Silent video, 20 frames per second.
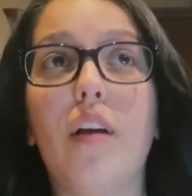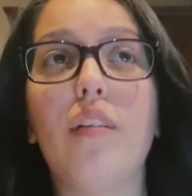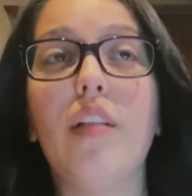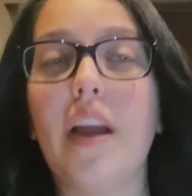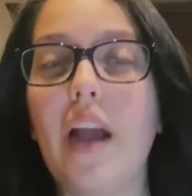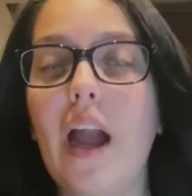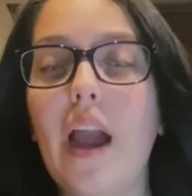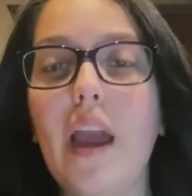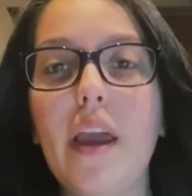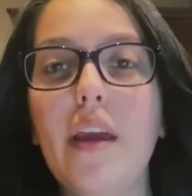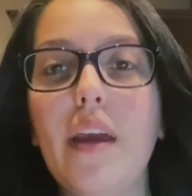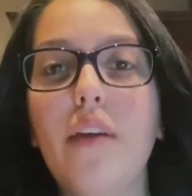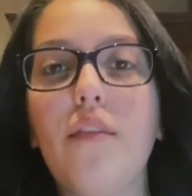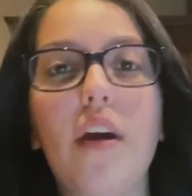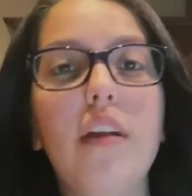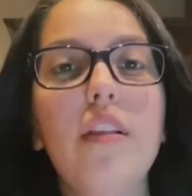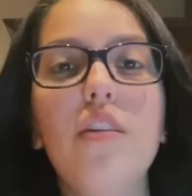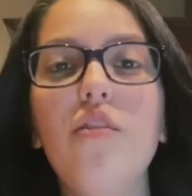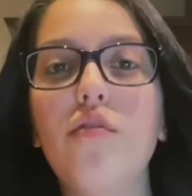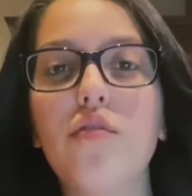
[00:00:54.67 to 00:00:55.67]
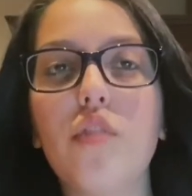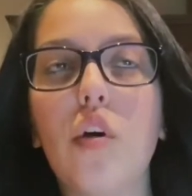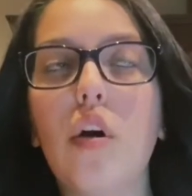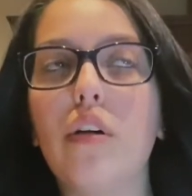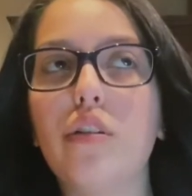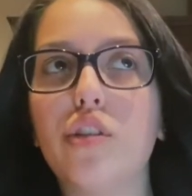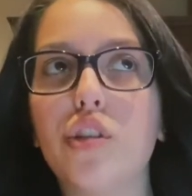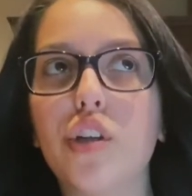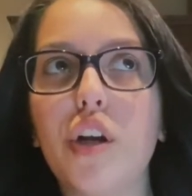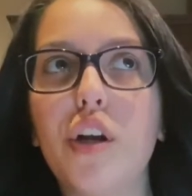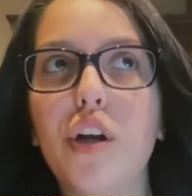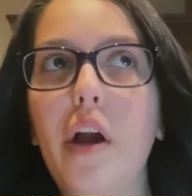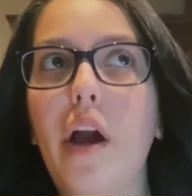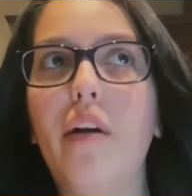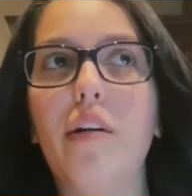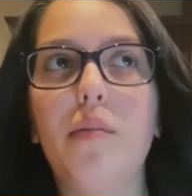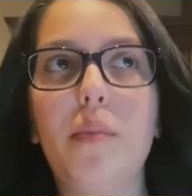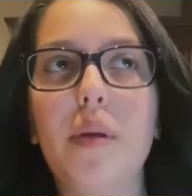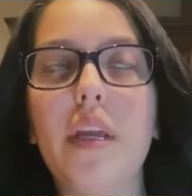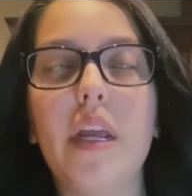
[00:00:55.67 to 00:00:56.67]
Like if I lived closer, I
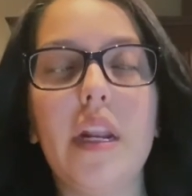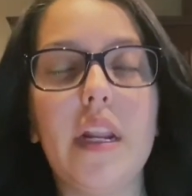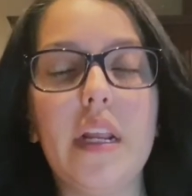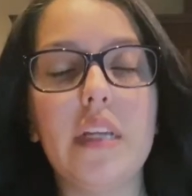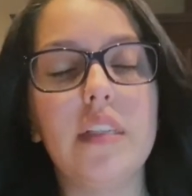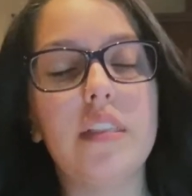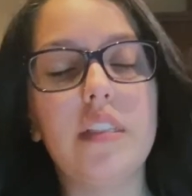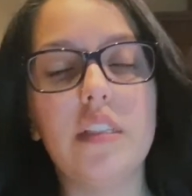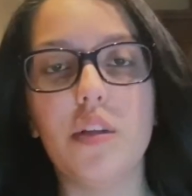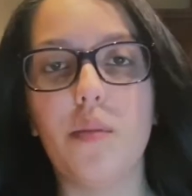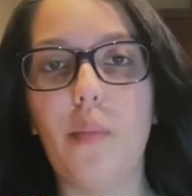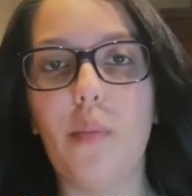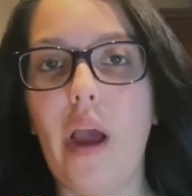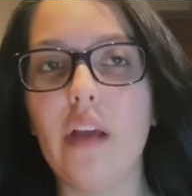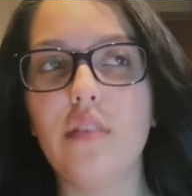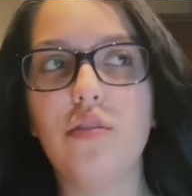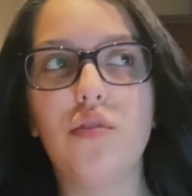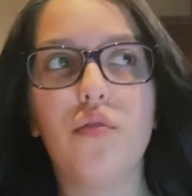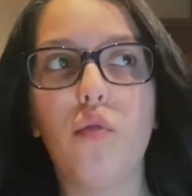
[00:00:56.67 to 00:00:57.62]
would be getting a season pass